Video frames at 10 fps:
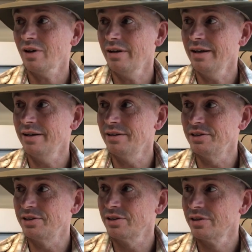
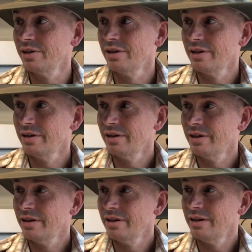And
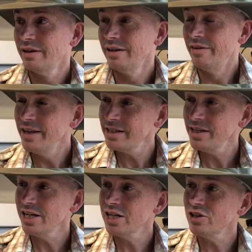this
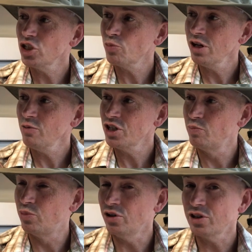year is pretty
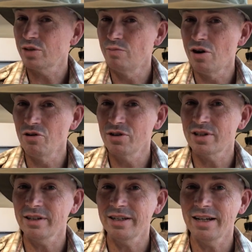much booked
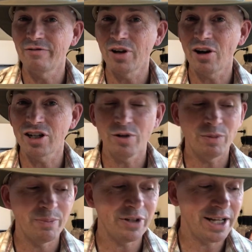mostly. I've talked about
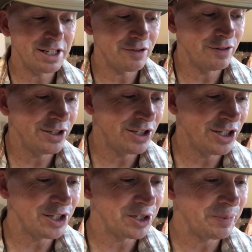my plans for this
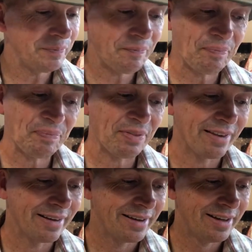year.
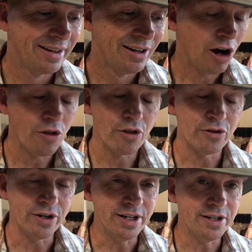Although
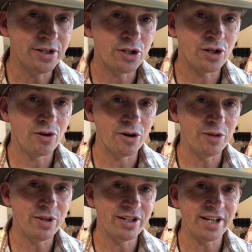there is going
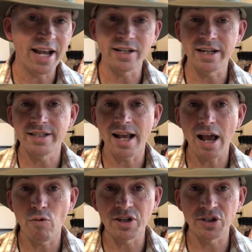to be a change. I said
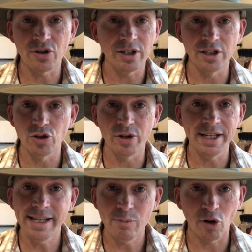I wasn't going to join
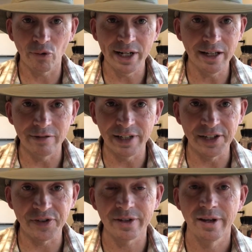any more reading
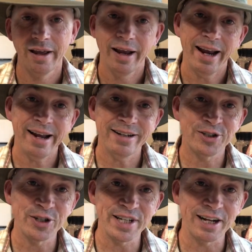events. And it
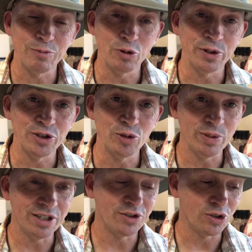turns out I'm going to
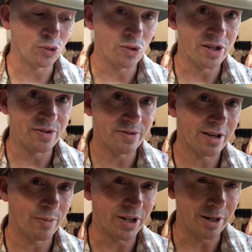because there's one
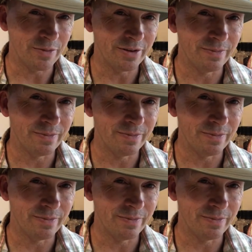coming up